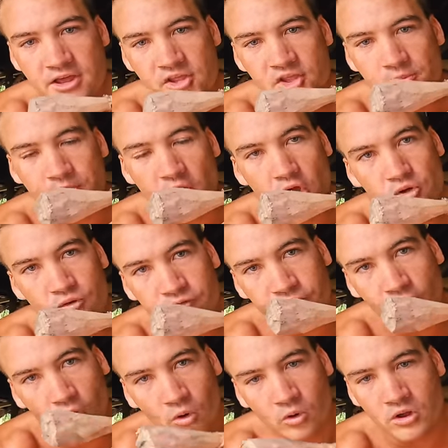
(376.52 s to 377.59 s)
The bird will
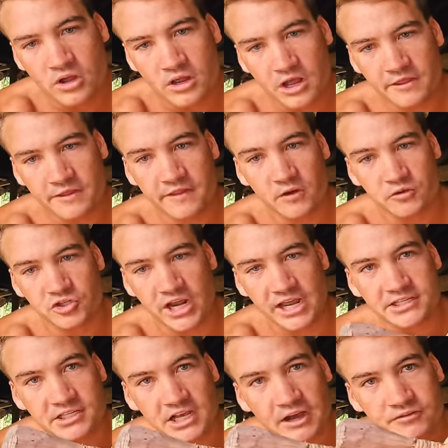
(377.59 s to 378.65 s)
fall and then they'll
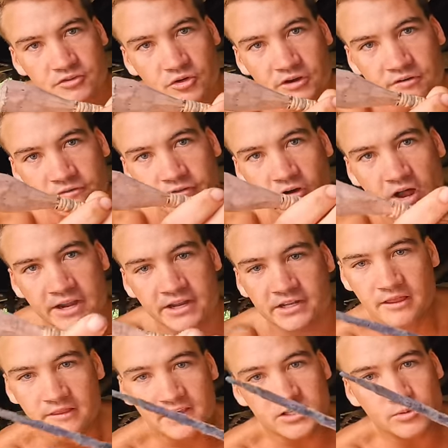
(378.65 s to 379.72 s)
chase after it and find
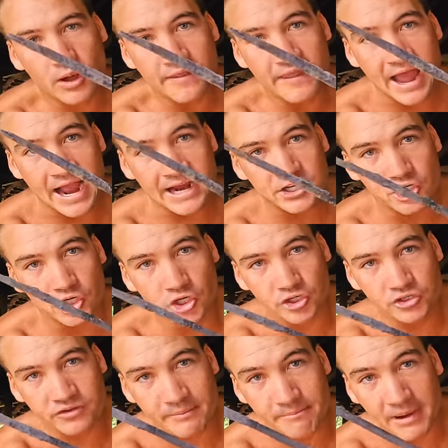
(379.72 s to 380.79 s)
it. This one they actually
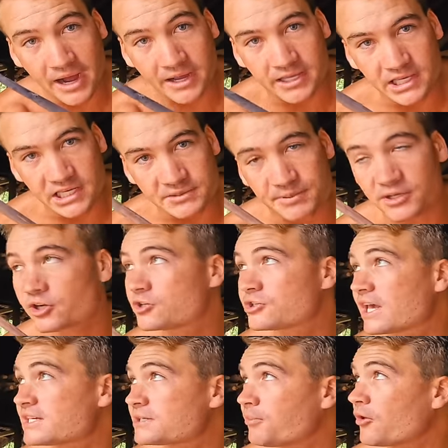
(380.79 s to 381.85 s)
use for monkeys because
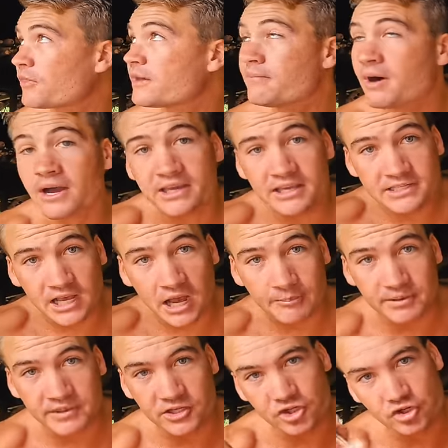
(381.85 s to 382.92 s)
they spot the monkeys up
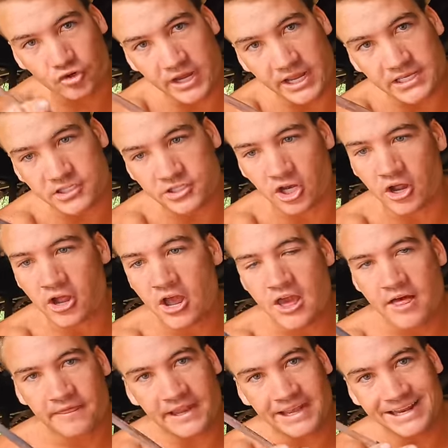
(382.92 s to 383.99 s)
in the tree. So
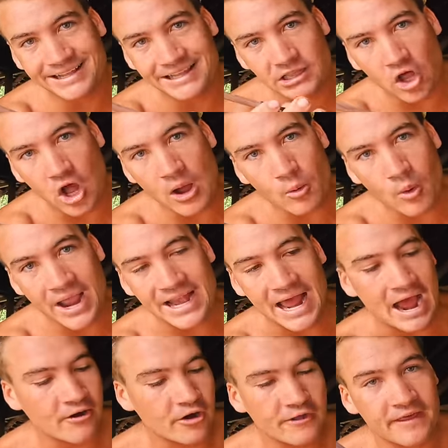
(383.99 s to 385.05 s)
they need a lightweight
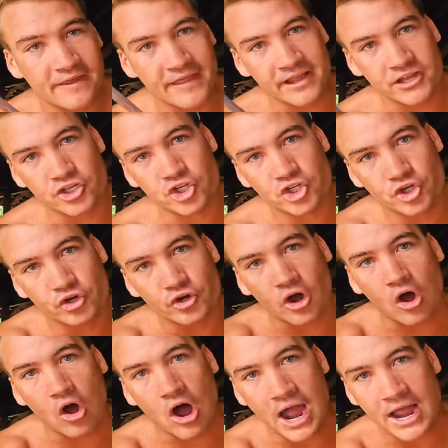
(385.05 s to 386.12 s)
arrow that they can shoot
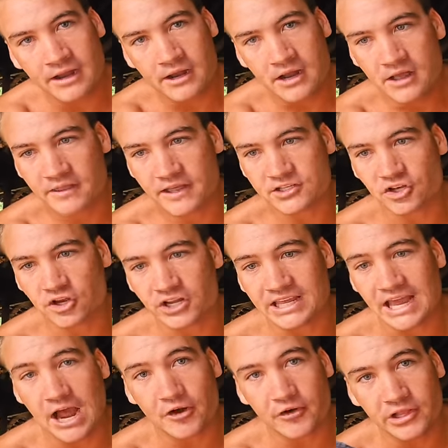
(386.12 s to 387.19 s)
high. That's gonna
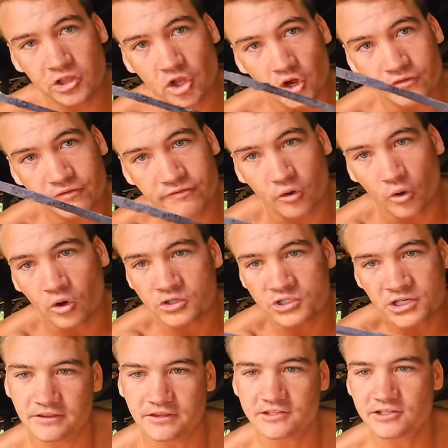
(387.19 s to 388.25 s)
carry a lot of
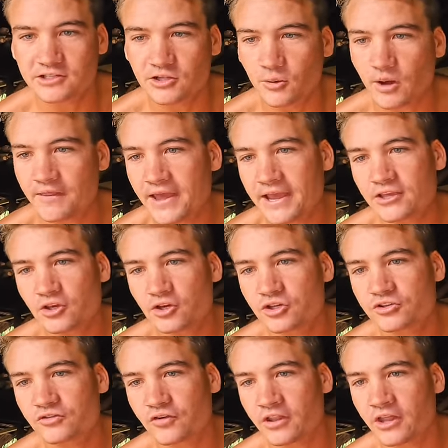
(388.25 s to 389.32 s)
force. This is the one they
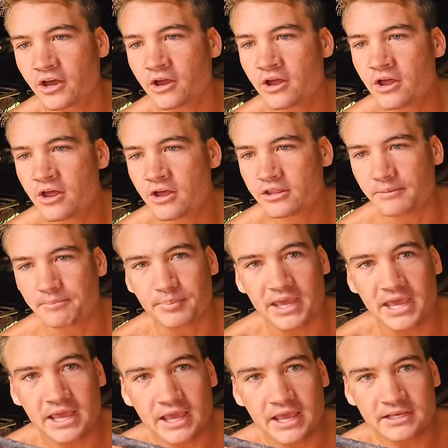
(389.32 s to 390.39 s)
use for the, the
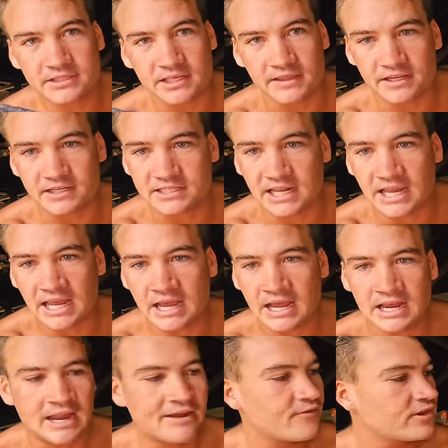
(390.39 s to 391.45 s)
pigs and the deer
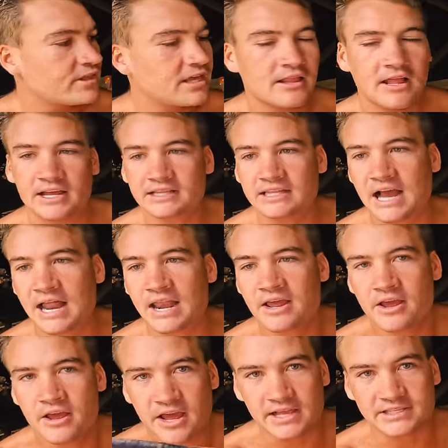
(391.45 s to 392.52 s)
and everything like that.
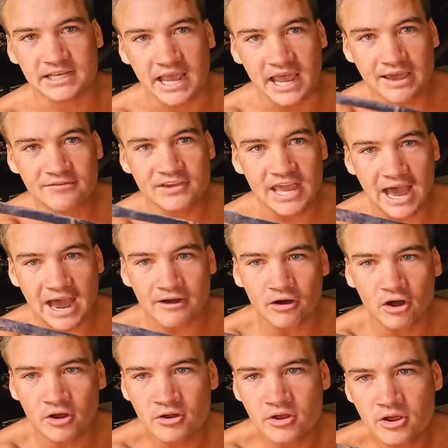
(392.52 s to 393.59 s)
It's a heavy
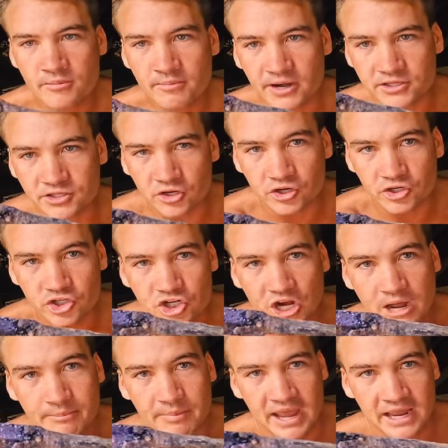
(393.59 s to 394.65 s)
arrow, but it's got a
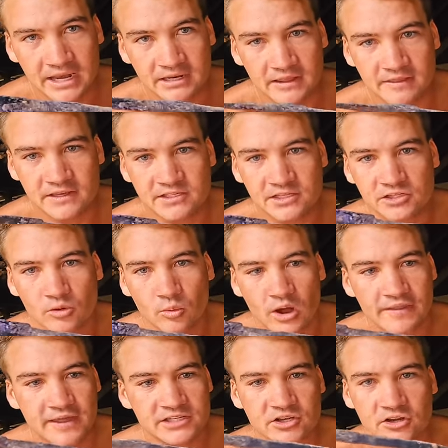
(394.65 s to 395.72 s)
sharp end. And this is the
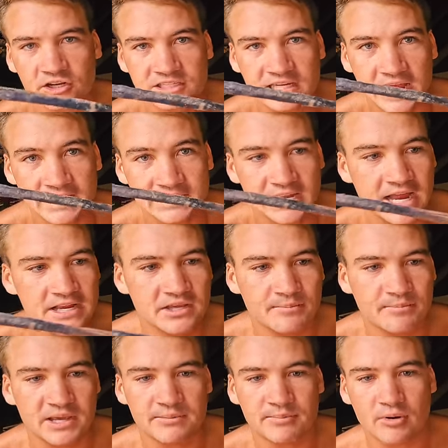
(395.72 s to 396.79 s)
one that's gonna take down your
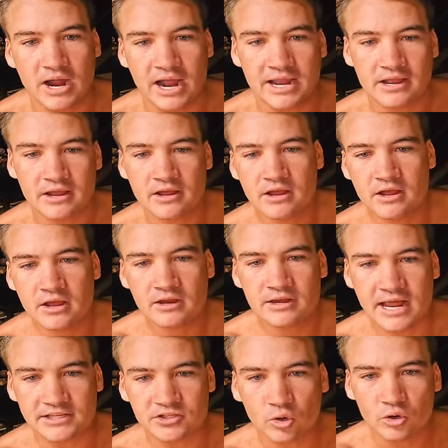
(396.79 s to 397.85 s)
big prey.
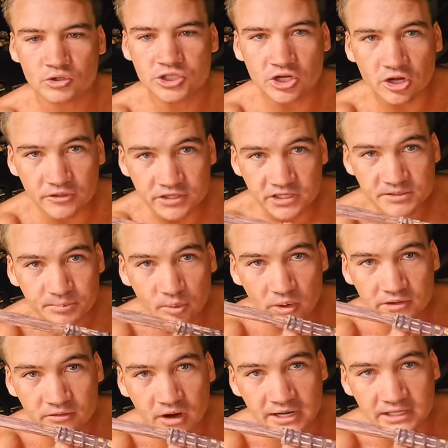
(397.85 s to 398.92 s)
Now it's also got this
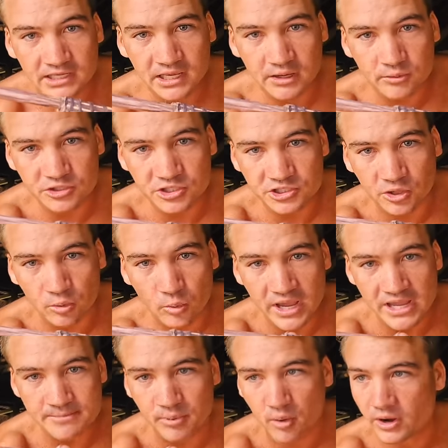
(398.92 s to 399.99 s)
point right here, which is a
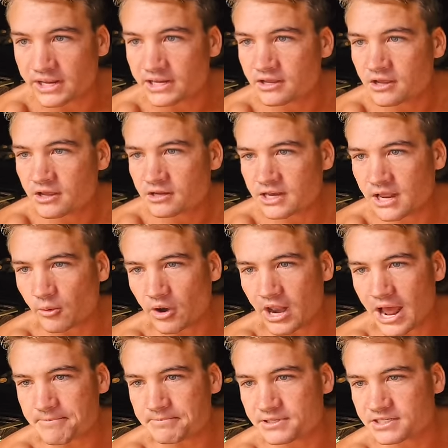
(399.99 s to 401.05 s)
weak point. Now what
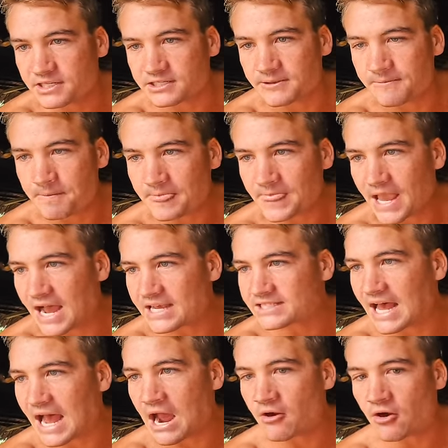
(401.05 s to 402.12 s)
happens is as
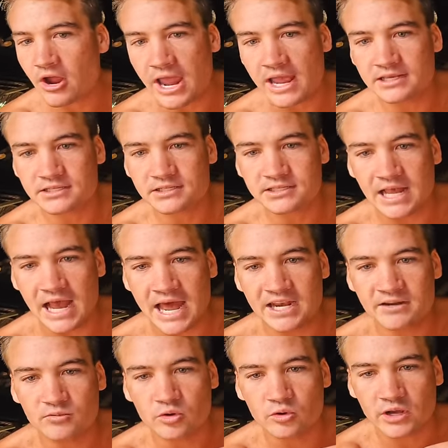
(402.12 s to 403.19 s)
the arrow enters the
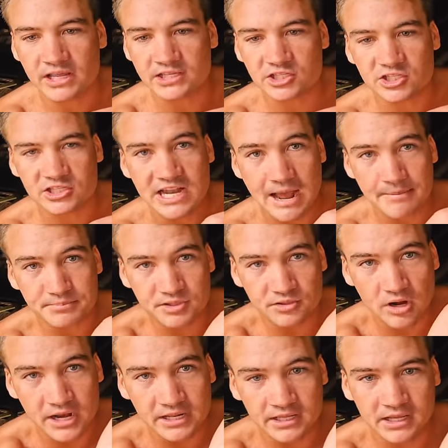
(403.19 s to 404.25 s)
animal, it snaps
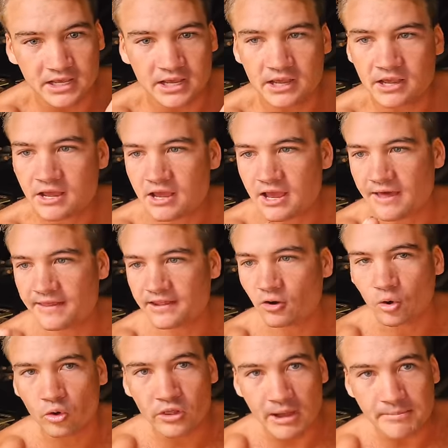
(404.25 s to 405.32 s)
right here, and then
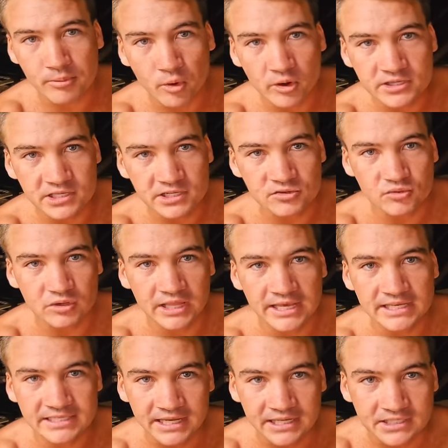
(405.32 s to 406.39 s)
all that poison is
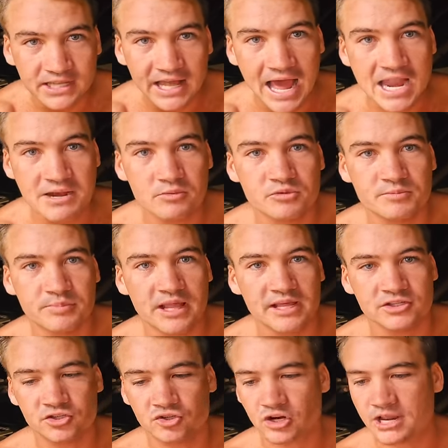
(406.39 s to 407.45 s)
released into the animal's
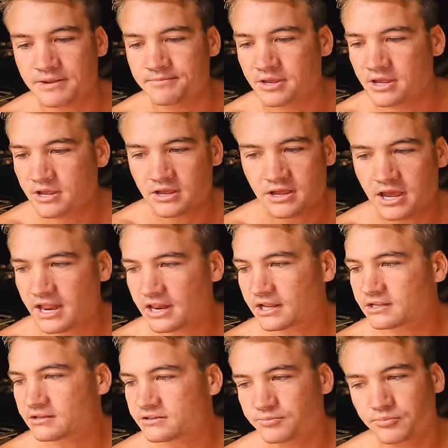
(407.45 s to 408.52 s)
bloodstream, and it
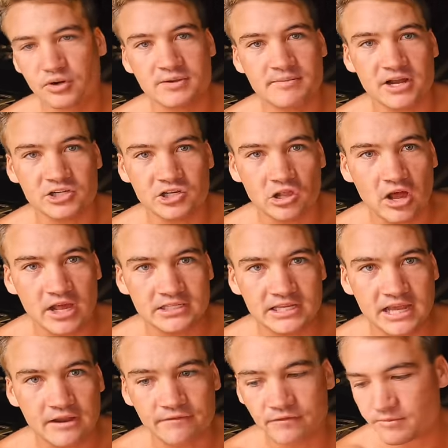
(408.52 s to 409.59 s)
pretty much lights
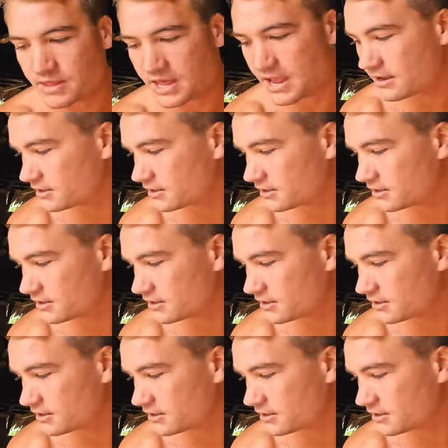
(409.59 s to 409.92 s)
out from there.